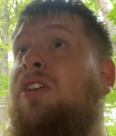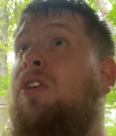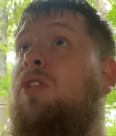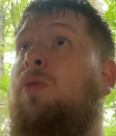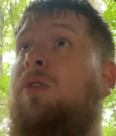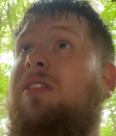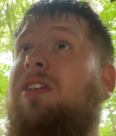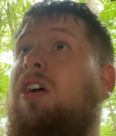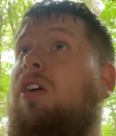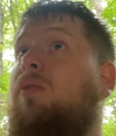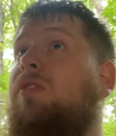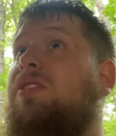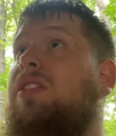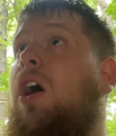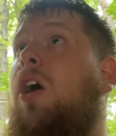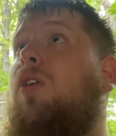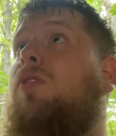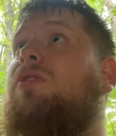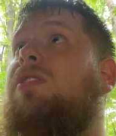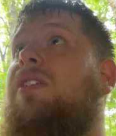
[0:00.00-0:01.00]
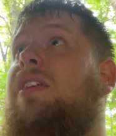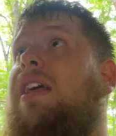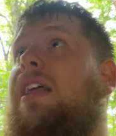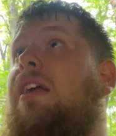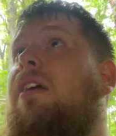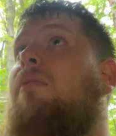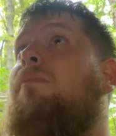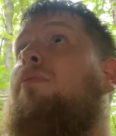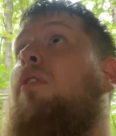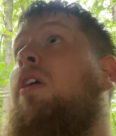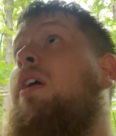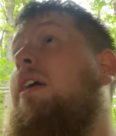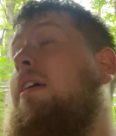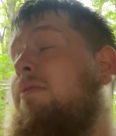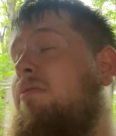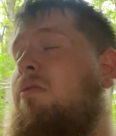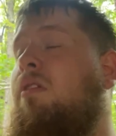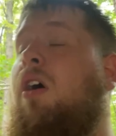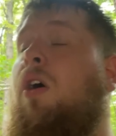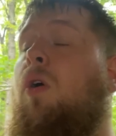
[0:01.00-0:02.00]
We thought it was the alternator, but
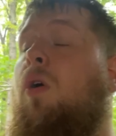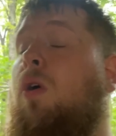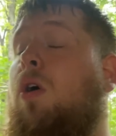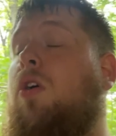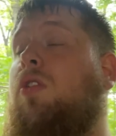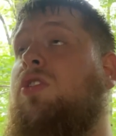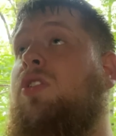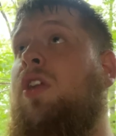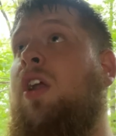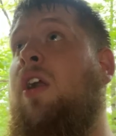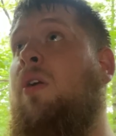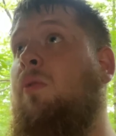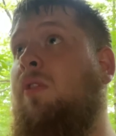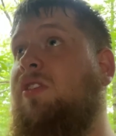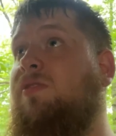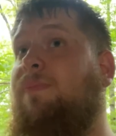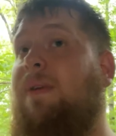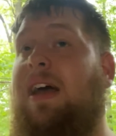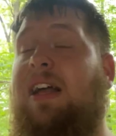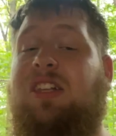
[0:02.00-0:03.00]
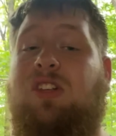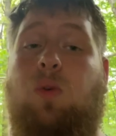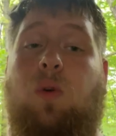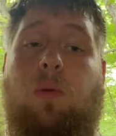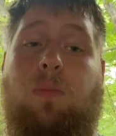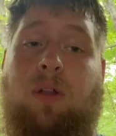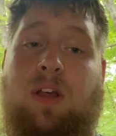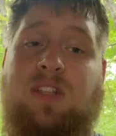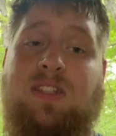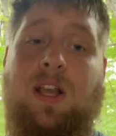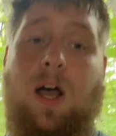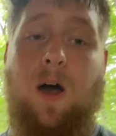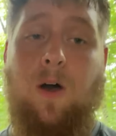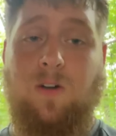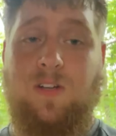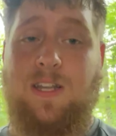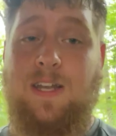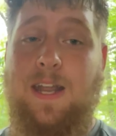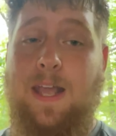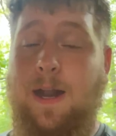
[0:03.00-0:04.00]
the old alternator was bad, so we replaced the
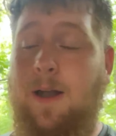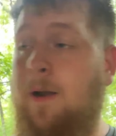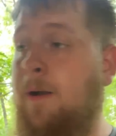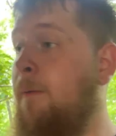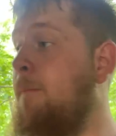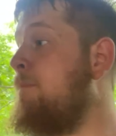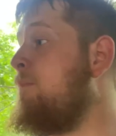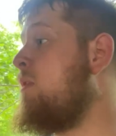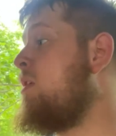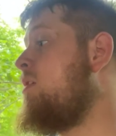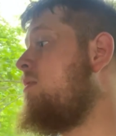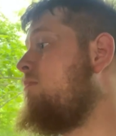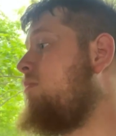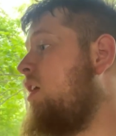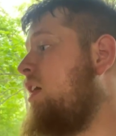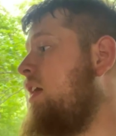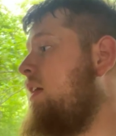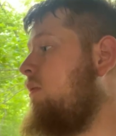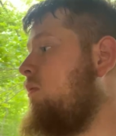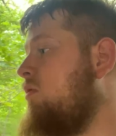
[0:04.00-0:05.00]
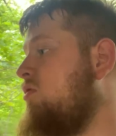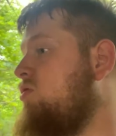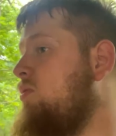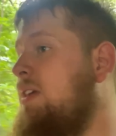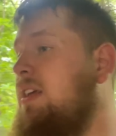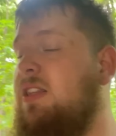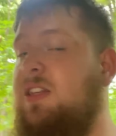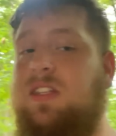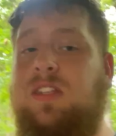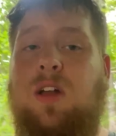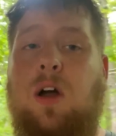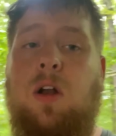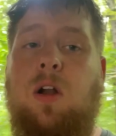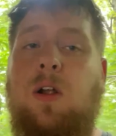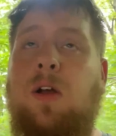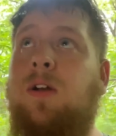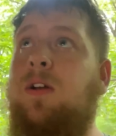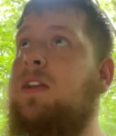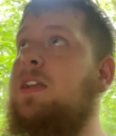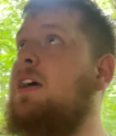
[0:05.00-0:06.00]
alternator. But once we get the starter
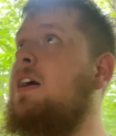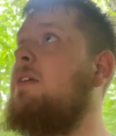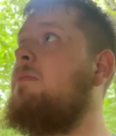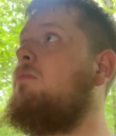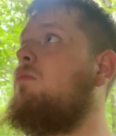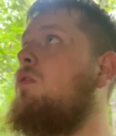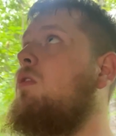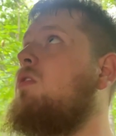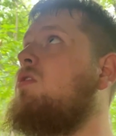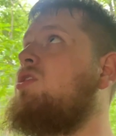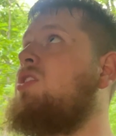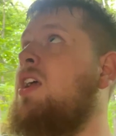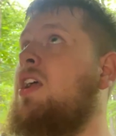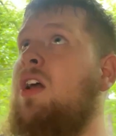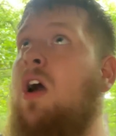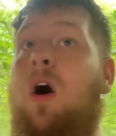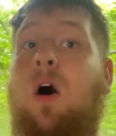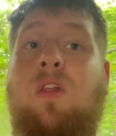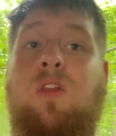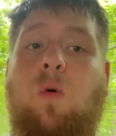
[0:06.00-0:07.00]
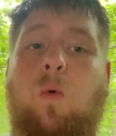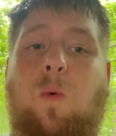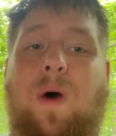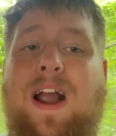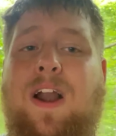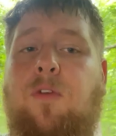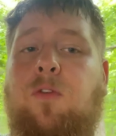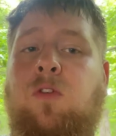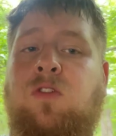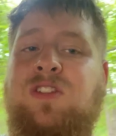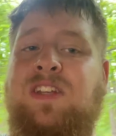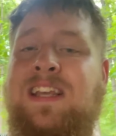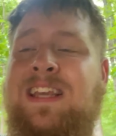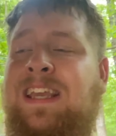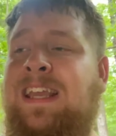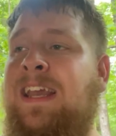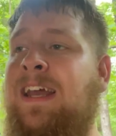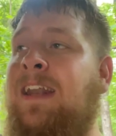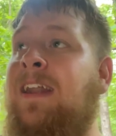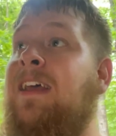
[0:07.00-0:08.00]
hooked up, we'll check all the wiring once
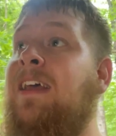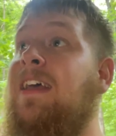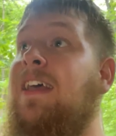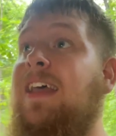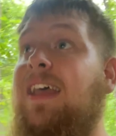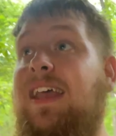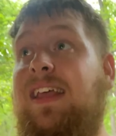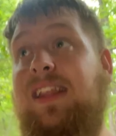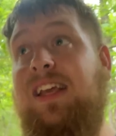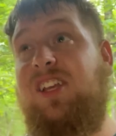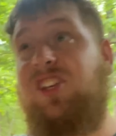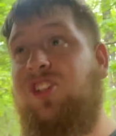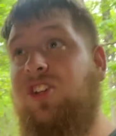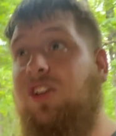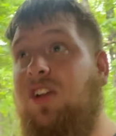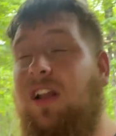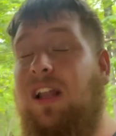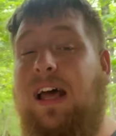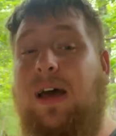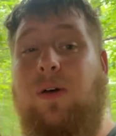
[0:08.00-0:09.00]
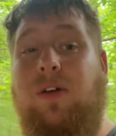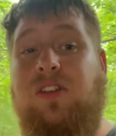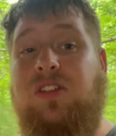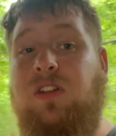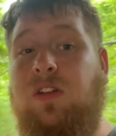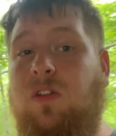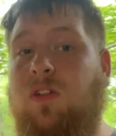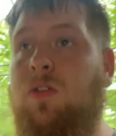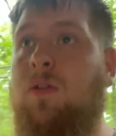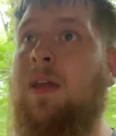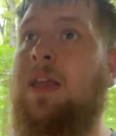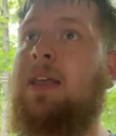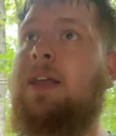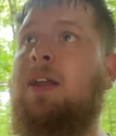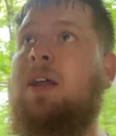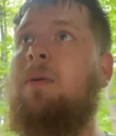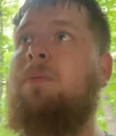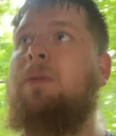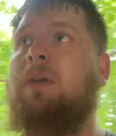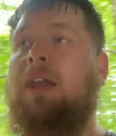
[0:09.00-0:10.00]
again, and that should allow us to crank it
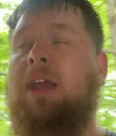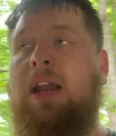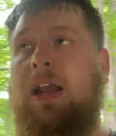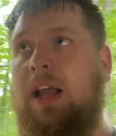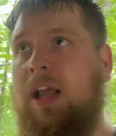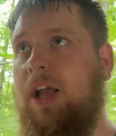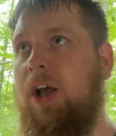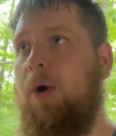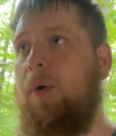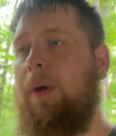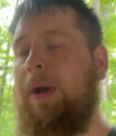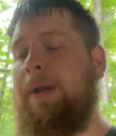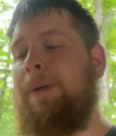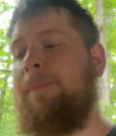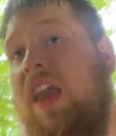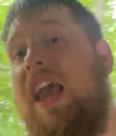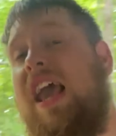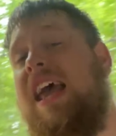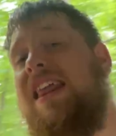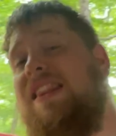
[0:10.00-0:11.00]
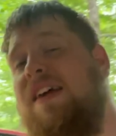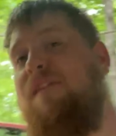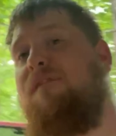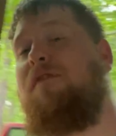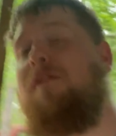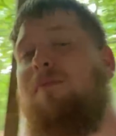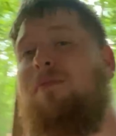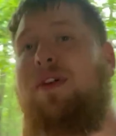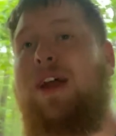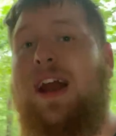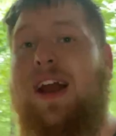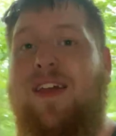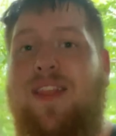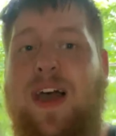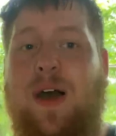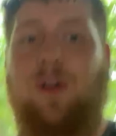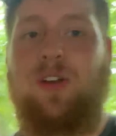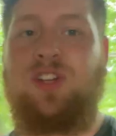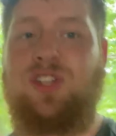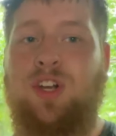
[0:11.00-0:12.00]
up and get it going. And then from there, that
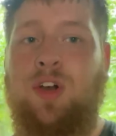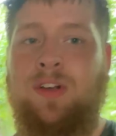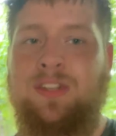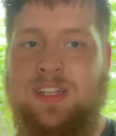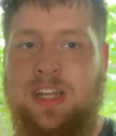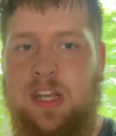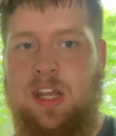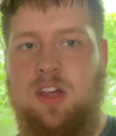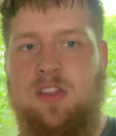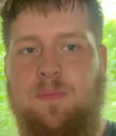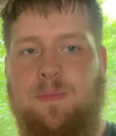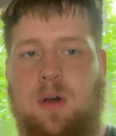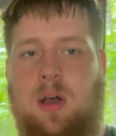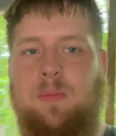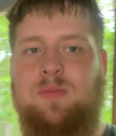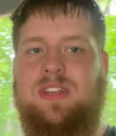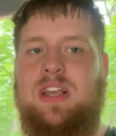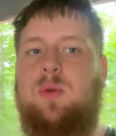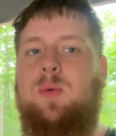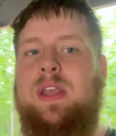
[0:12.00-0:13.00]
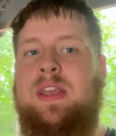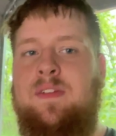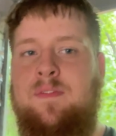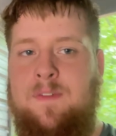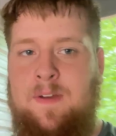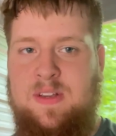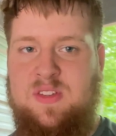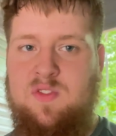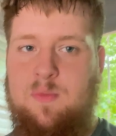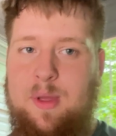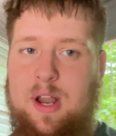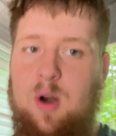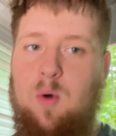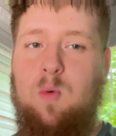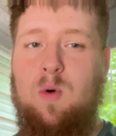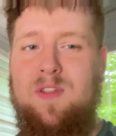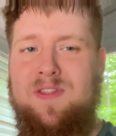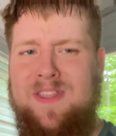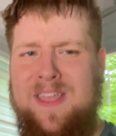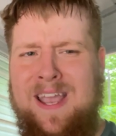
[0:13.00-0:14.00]
will show us any other problems that we can fix from there.
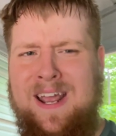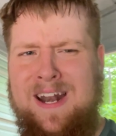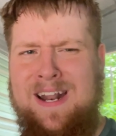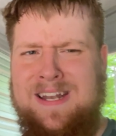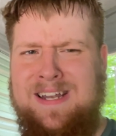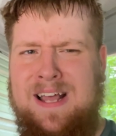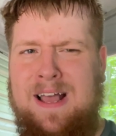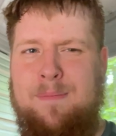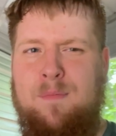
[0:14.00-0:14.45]
One thing at a time.